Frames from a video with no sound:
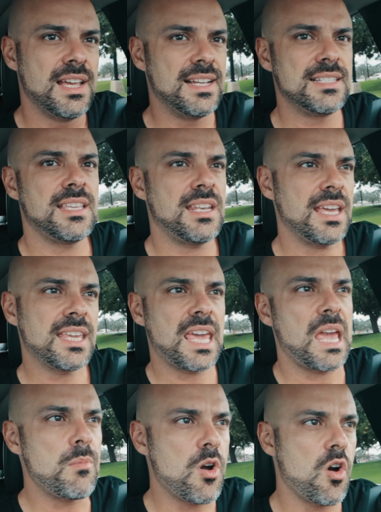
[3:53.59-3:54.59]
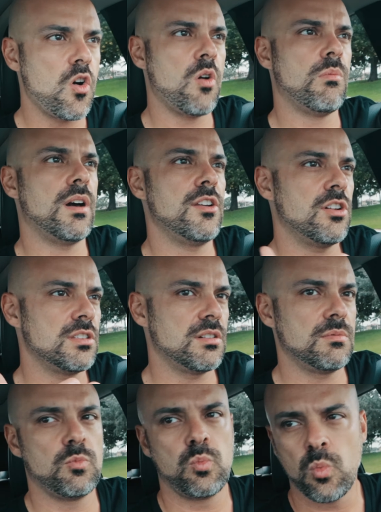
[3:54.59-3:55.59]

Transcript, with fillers: And then I came home another